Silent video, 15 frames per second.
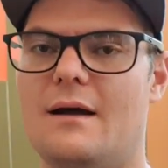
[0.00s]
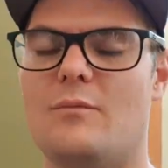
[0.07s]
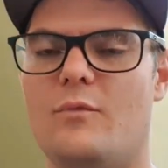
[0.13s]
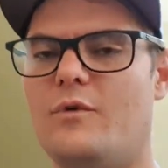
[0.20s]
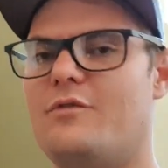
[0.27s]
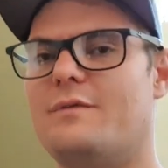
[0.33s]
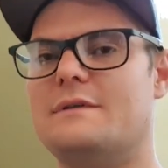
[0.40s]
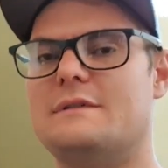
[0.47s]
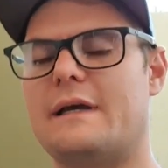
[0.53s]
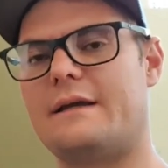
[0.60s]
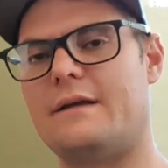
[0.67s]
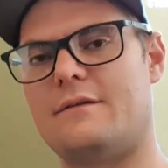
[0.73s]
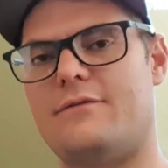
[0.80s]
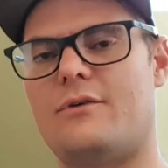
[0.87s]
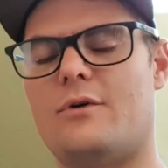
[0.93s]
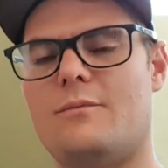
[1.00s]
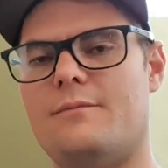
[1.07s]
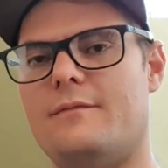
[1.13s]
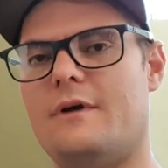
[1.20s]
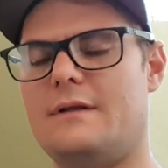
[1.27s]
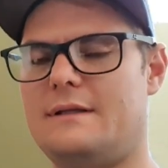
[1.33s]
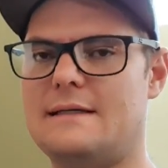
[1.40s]
We've been taking it
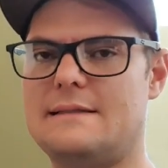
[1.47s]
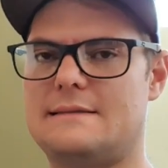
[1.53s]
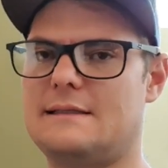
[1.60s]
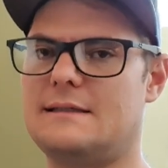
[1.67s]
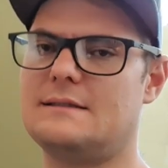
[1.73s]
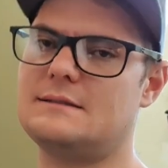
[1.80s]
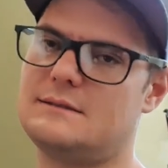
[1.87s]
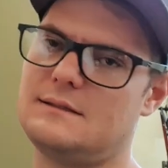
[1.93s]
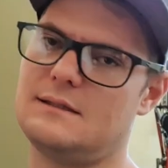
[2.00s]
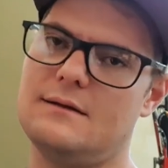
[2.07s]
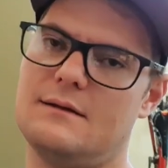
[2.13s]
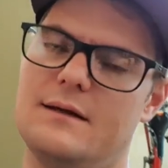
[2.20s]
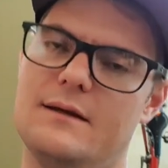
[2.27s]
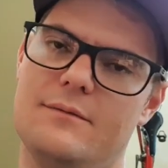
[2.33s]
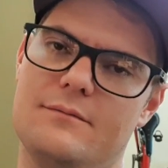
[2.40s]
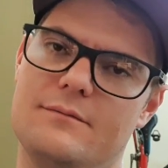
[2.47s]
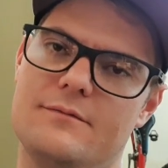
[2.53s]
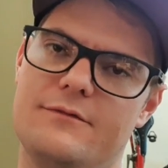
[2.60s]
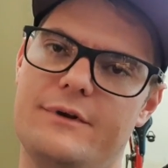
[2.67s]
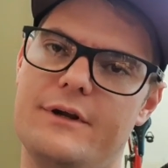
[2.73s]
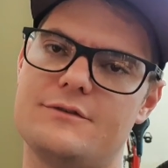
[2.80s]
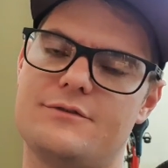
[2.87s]
from a distance,
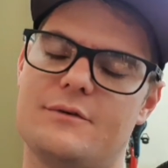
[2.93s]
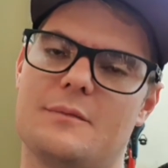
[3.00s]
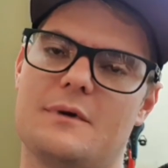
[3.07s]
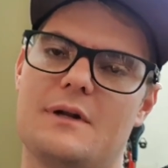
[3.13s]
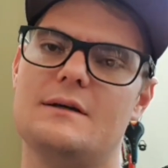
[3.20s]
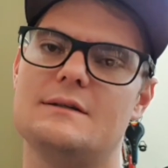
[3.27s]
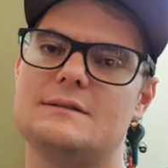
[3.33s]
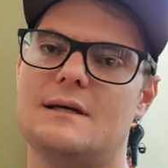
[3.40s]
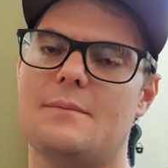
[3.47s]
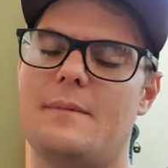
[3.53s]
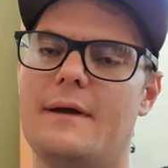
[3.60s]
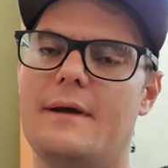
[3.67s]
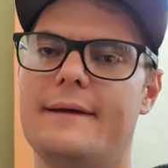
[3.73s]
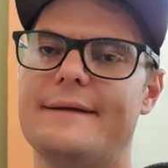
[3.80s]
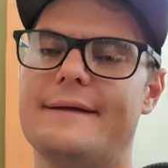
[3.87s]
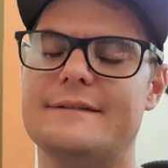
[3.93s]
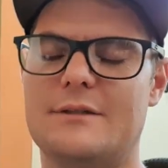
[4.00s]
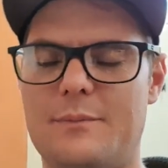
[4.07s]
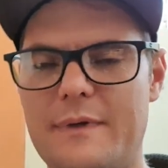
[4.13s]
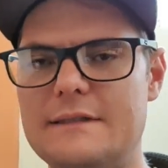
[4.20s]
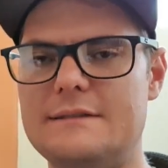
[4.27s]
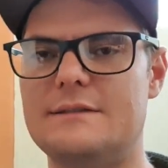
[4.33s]
videos from close up, so
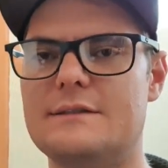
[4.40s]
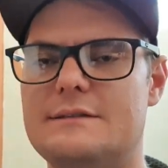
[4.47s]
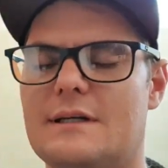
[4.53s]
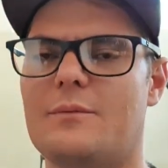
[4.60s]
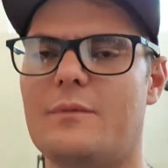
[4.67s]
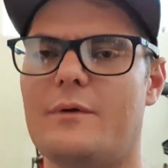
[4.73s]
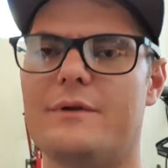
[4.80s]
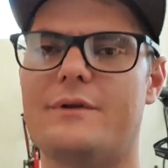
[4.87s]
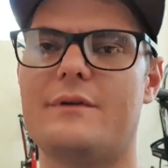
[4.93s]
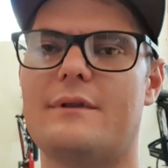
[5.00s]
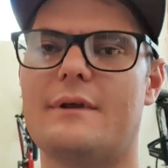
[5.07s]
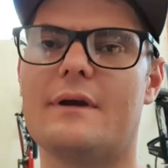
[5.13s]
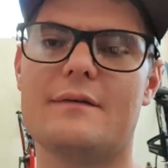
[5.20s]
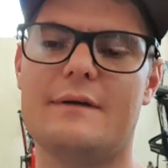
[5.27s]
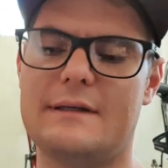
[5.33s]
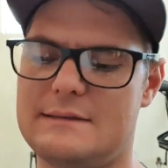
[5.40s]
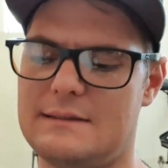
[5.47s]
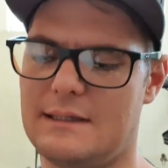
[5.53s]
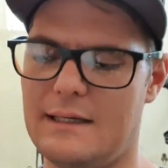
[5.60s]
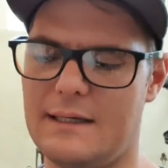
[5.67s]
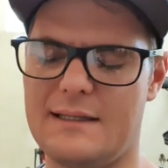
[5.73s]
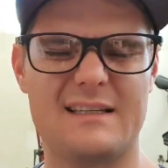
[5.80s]
please do tell me what you think of it.
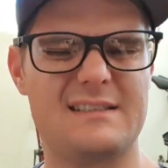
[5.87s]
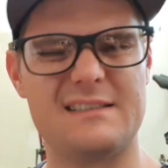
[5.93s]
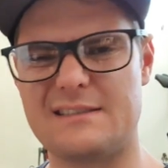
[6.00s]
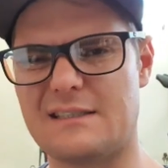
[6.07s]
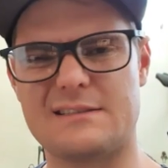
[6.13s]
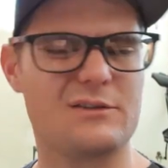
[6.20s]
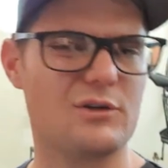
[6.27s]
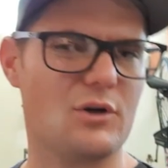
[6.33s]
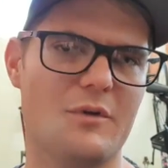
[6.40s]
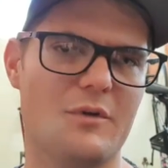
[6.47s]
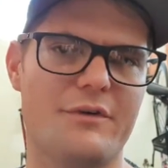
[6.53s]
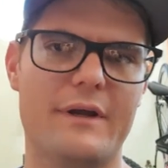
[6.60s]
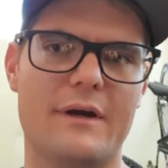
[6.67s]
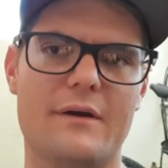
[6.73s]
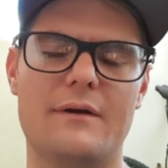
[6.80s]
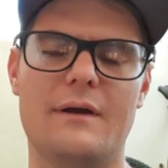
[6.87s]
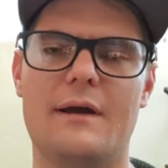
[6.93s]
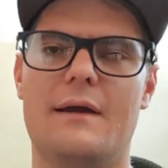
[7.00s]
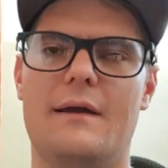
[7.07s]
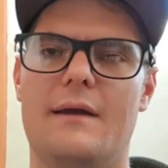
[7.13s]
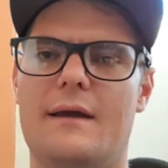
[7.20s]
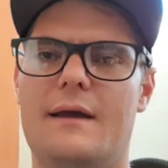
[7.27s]
And this is just a normal video.
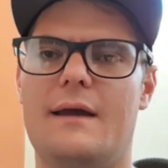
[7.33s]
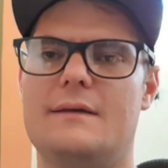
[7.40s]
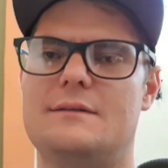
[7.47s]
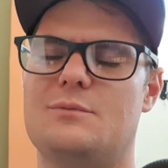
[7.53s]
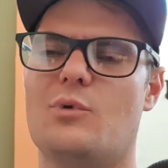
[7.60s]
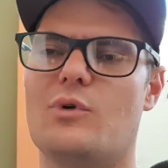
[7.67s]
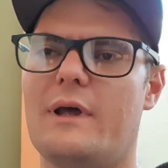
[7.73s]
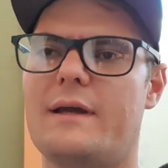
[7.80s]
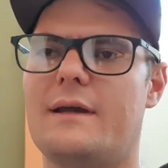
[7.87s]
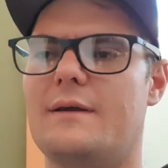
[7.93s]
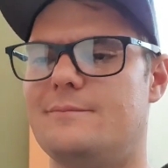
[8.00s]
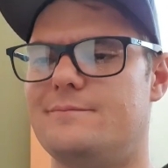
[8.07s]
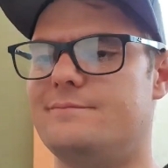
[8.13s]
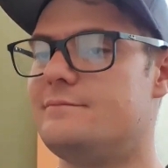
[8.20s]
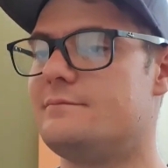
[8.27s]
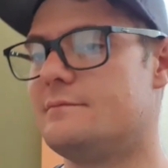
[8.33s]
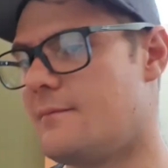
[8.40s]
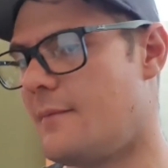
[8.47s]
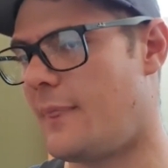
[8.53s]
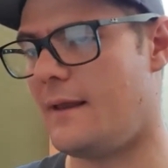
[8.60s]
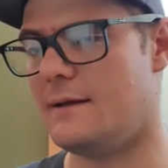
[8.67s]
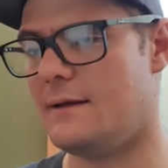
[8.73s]
It's more like a
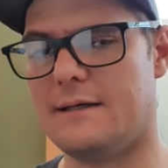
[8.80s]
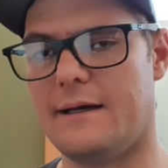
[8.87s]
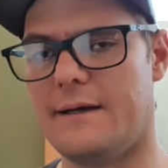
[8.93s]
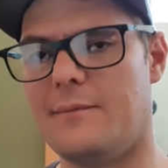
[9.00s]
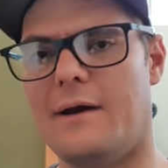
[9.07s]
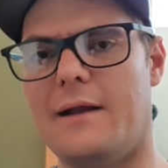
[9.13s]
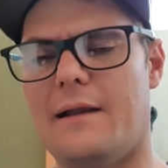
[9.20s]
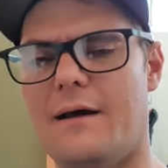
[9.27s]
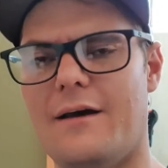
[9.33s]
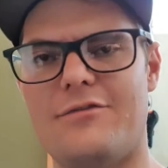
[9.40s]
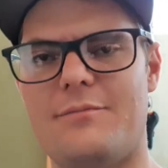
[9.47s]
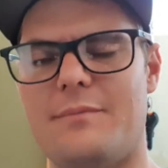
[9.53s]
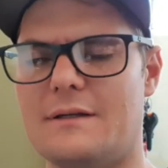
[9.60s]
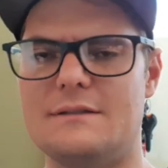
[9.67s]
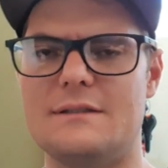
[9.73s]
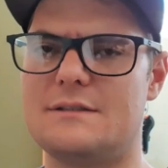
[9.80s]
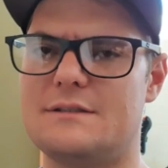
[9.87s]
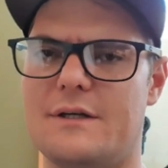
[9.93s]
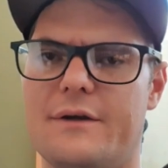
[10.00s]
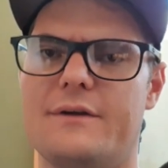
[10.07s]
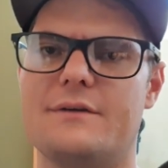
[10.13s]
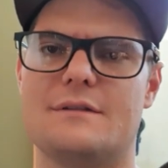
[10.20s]
day in my life, but I'm just
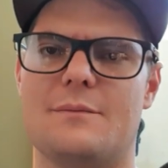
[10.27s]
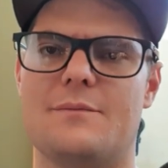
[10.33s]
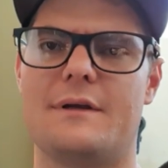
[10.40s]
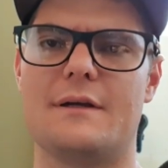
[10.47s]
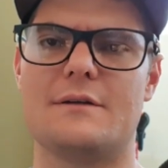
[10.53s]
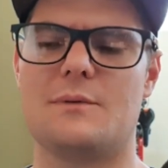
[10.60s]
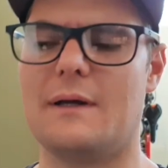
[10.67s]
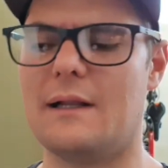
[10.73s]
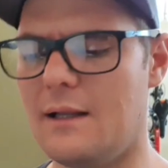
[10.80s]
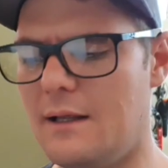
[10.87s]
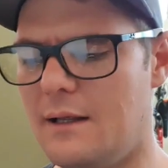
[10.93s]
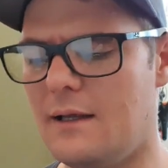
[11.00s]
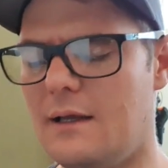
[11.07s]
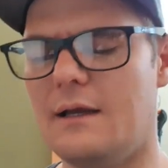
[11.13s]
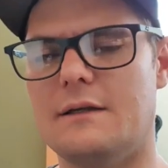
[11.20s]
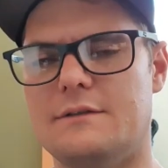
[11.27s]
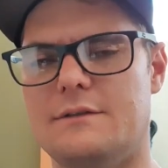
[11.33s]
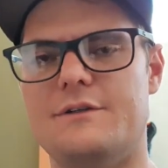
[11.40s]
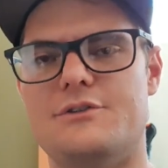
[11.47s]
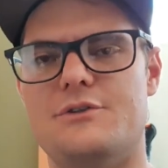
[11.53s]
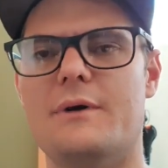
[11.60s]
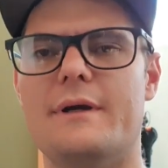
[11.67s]
showing you something as well. So
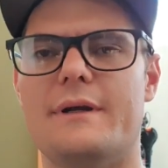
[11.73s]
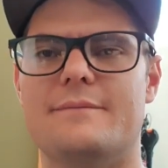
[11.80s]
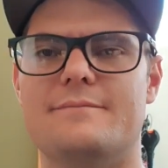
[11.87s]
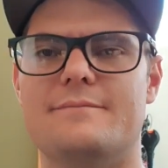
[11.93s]
enjoy.